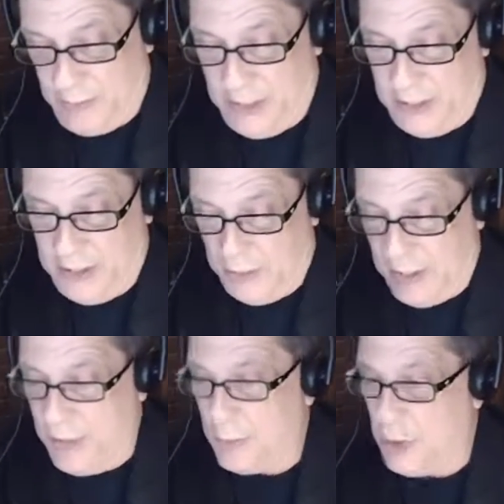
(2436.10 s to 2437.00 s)
bit until
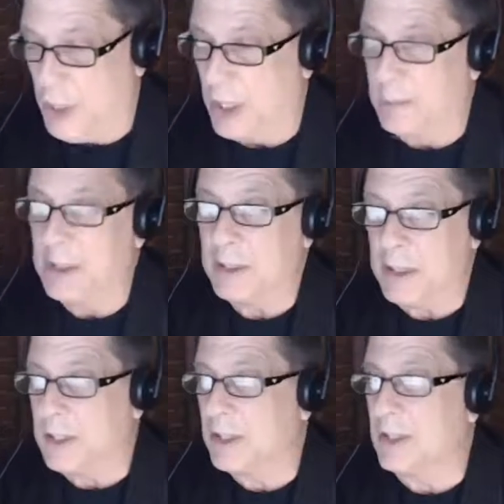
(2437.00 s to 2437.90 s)
they were done because
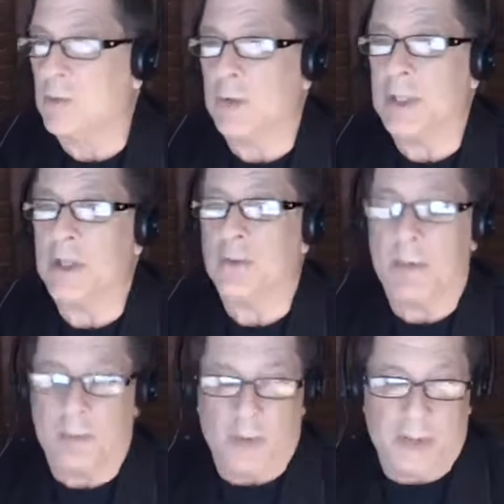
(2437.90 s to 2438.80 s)
I just didn't want to
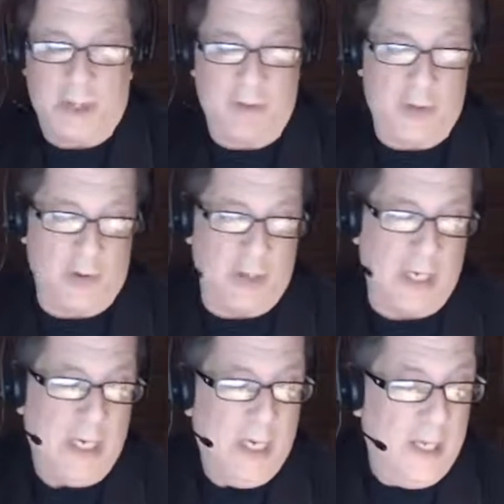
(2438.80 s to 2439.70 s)
interrupt what they were doing.